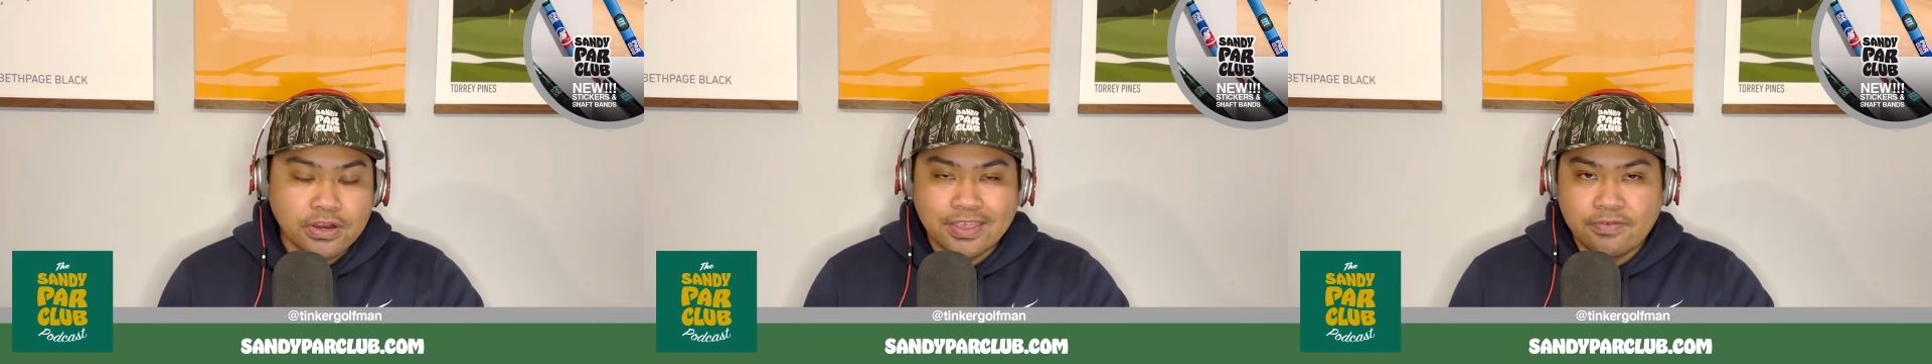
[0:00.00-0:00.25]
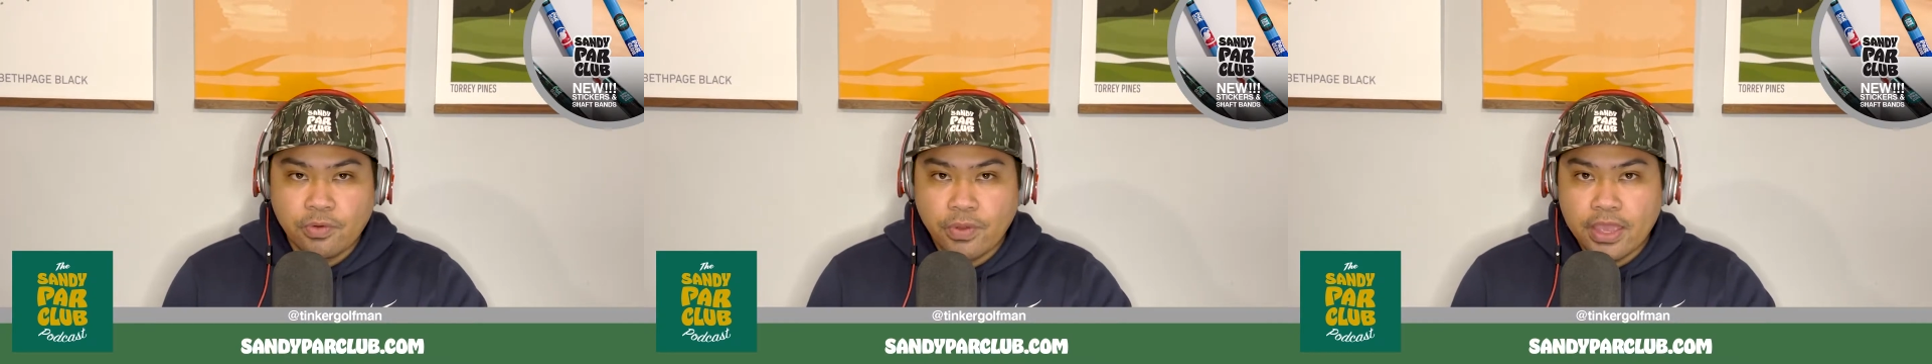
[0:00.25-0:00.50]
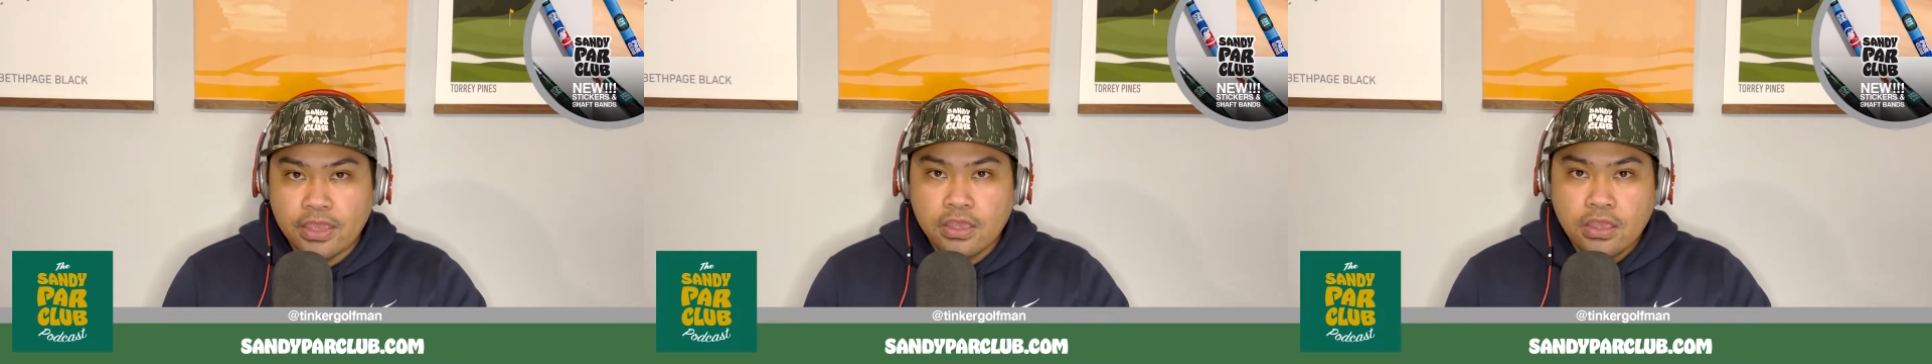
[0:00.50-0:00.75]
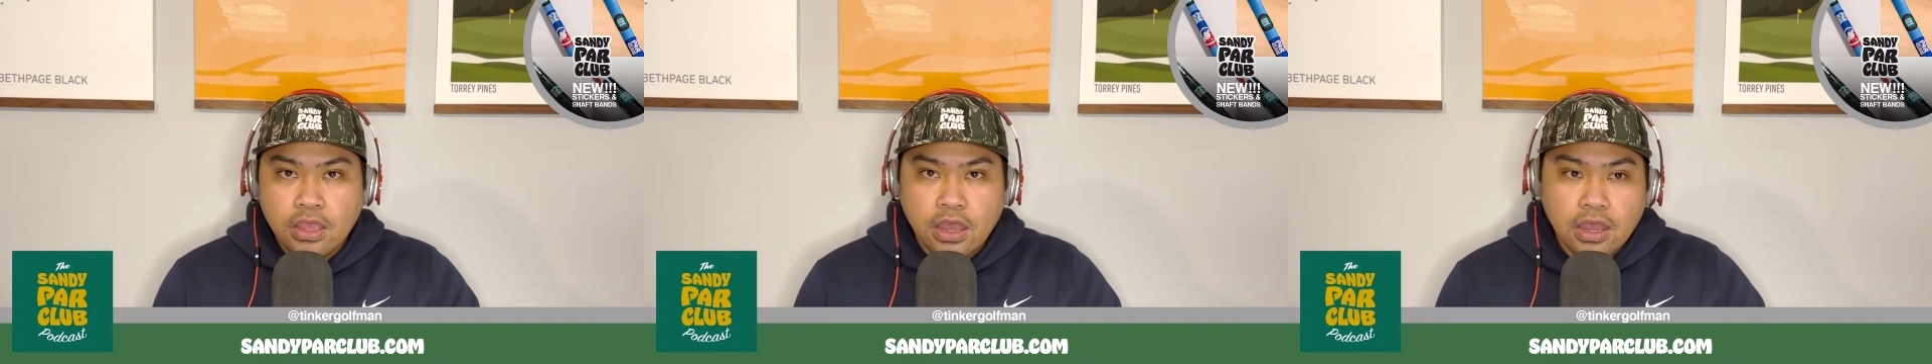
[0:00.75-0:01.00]
giveaway.
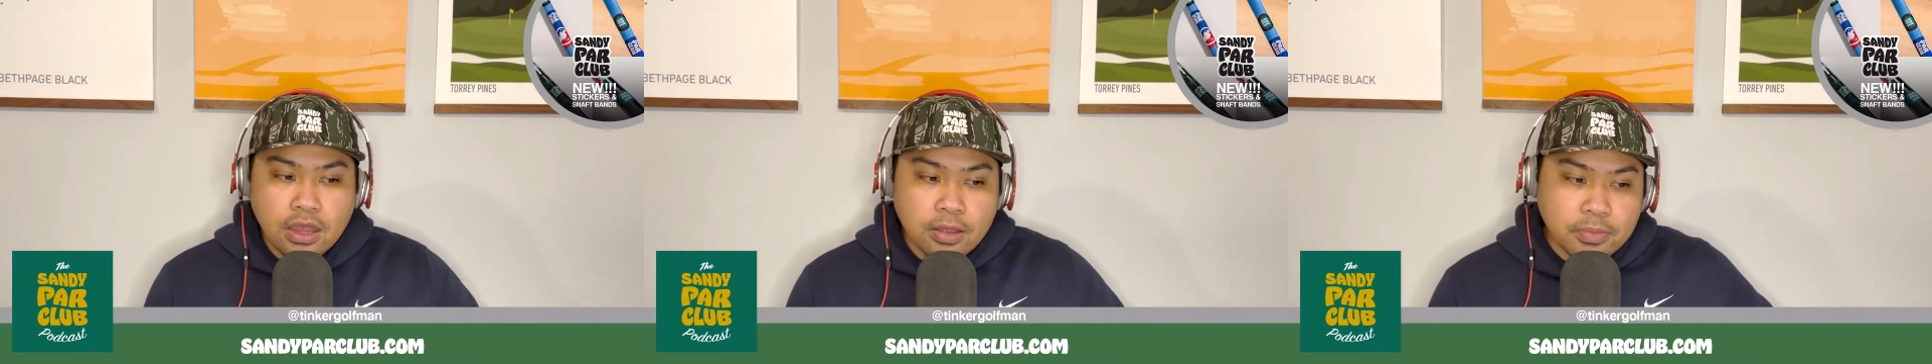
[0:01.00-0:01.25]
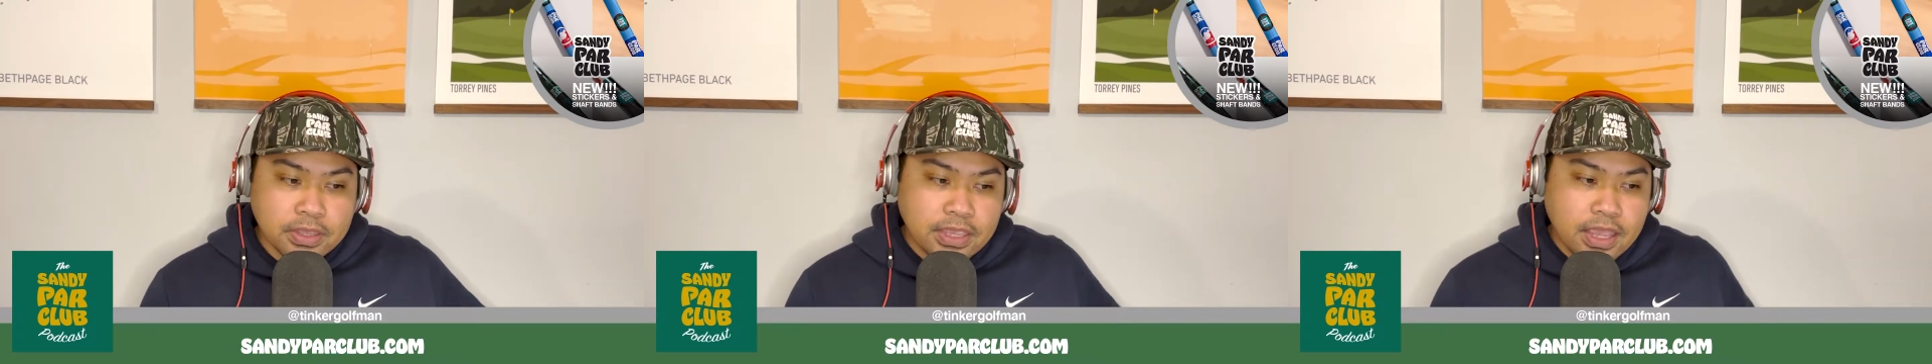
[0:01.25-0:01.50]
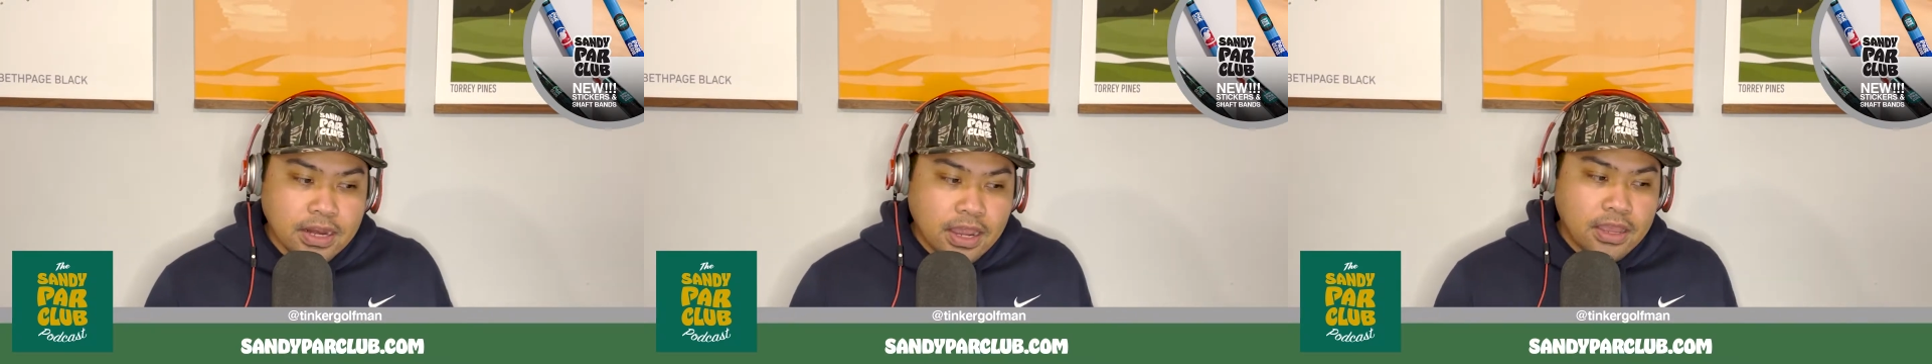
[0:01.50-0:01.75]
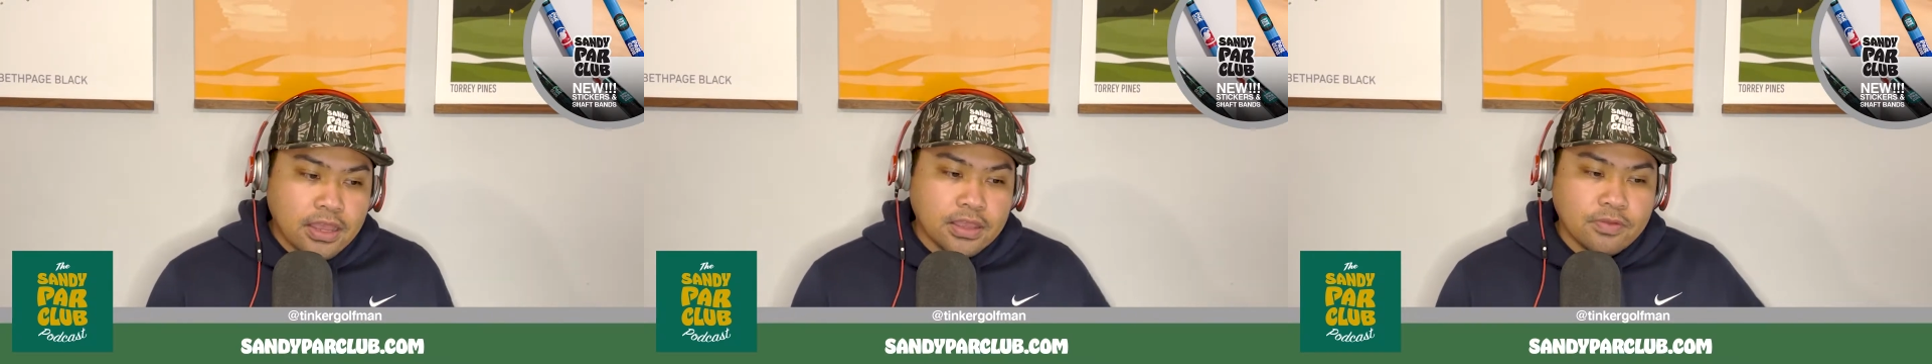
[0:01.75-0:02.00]

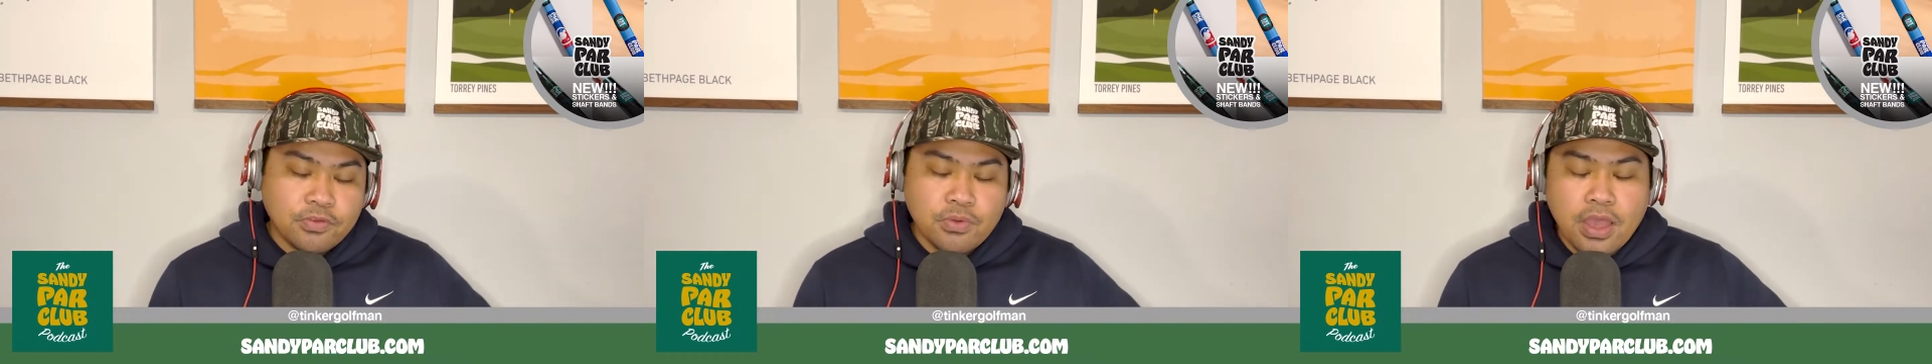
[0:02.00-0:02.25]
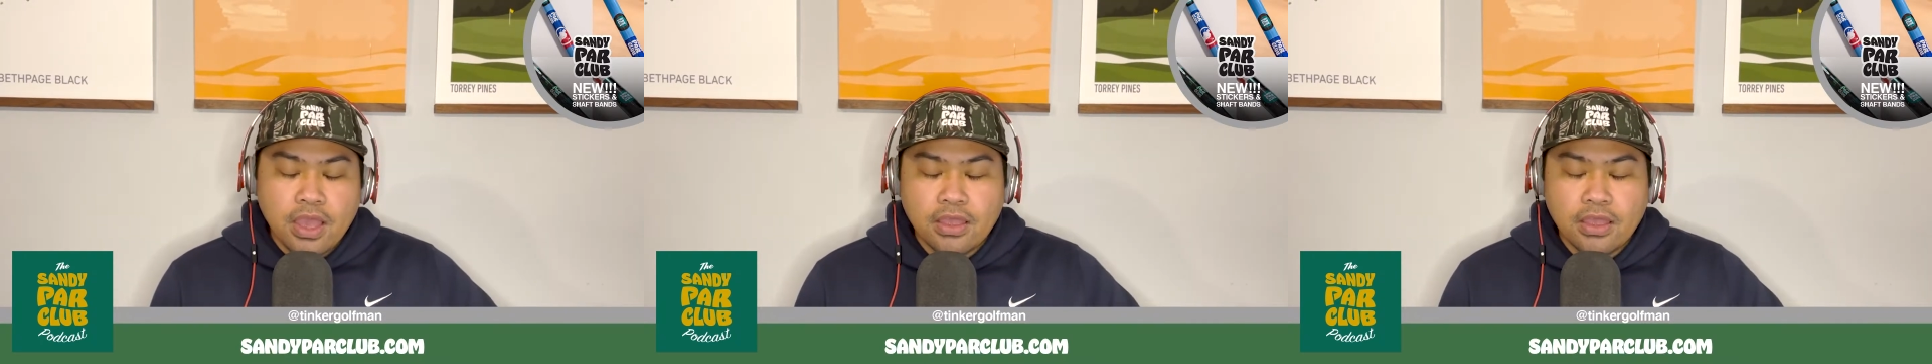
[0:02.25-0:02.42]
If you